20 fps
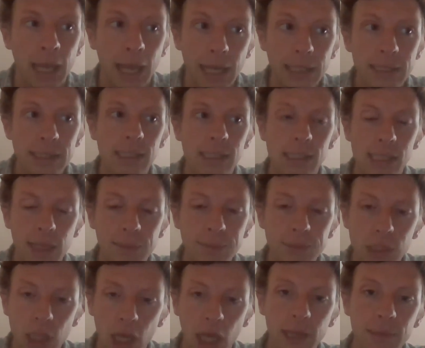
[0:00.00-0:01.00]
At the same
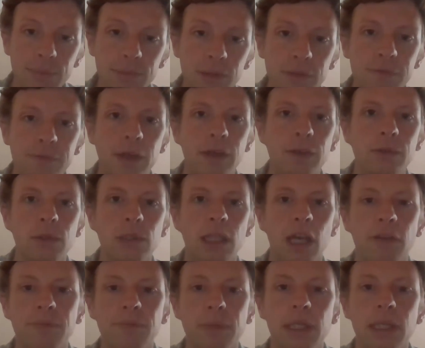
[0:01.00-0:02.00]
time, the federal
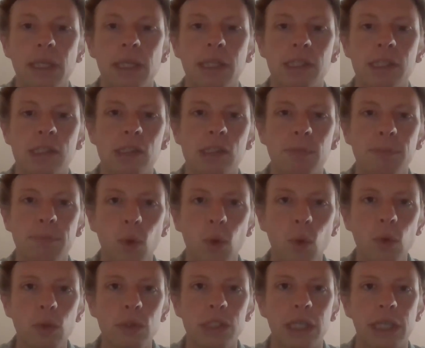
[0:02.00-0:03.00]
government is
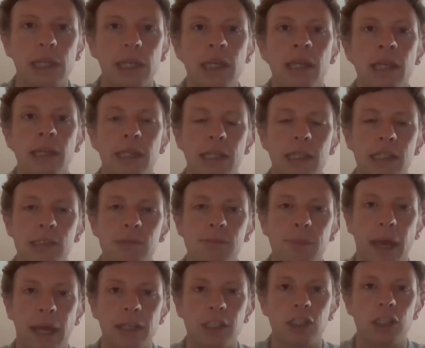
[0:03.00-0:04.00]
supporting the
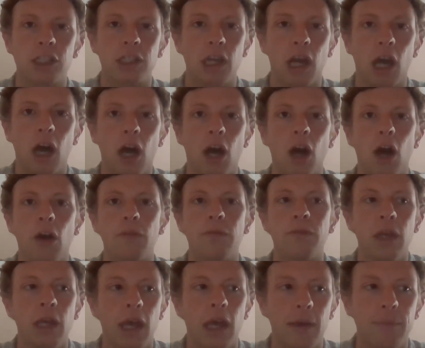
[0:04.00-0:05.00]
expansion of
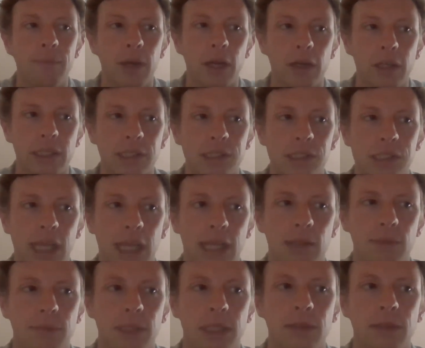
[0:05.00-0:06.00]
American
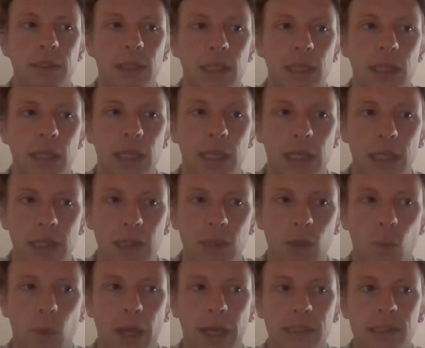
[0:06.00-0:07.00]
settlement in
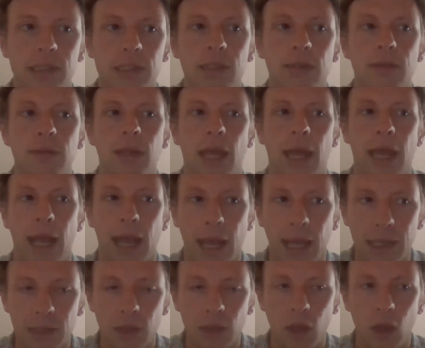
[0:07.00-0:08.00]
the West
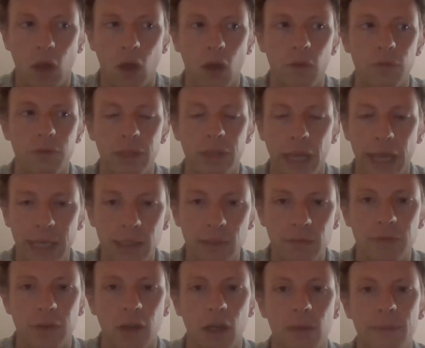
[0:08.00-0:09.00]
and of cattle
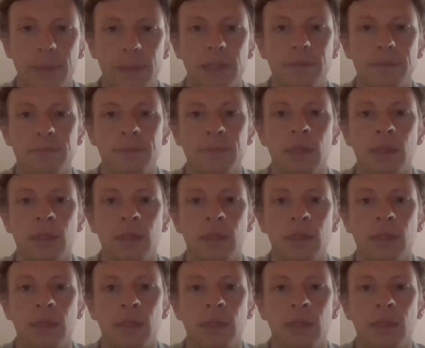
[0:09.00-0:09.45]
farming.